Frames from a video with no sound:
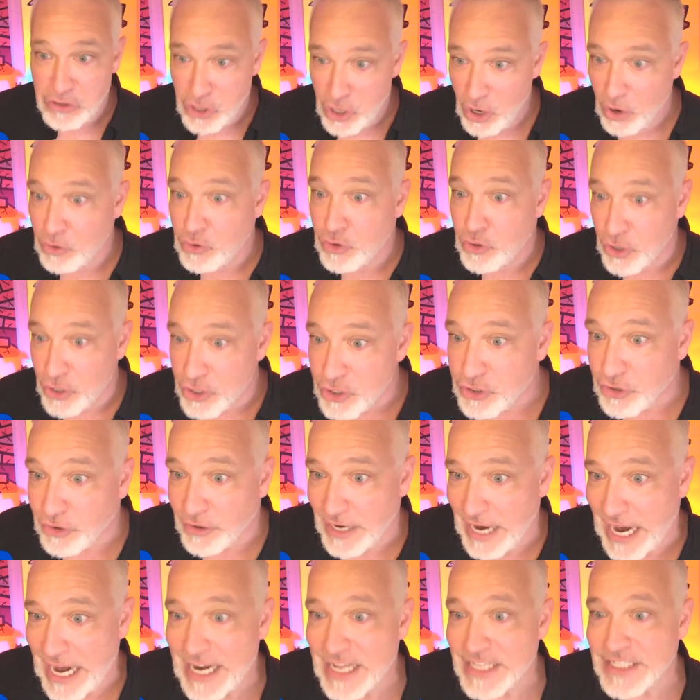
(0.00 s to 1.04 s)
you know, could
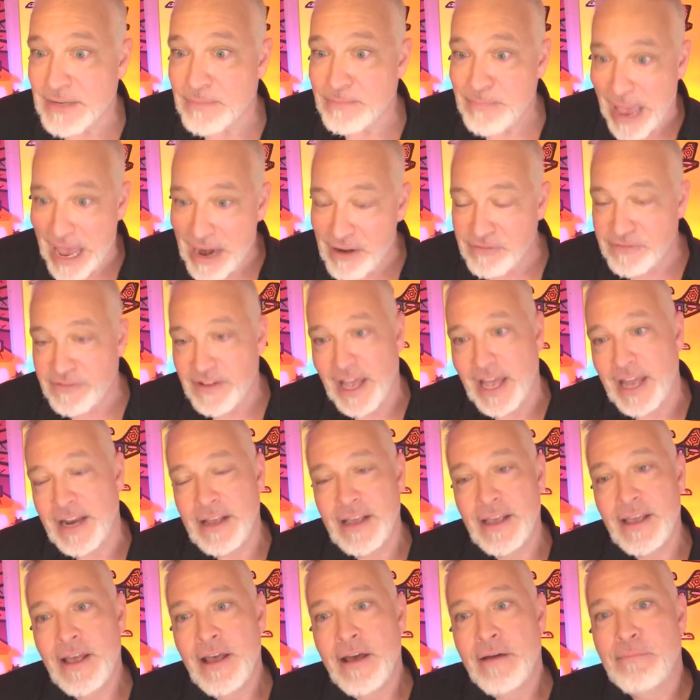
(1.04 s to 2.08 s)
create as a benefit.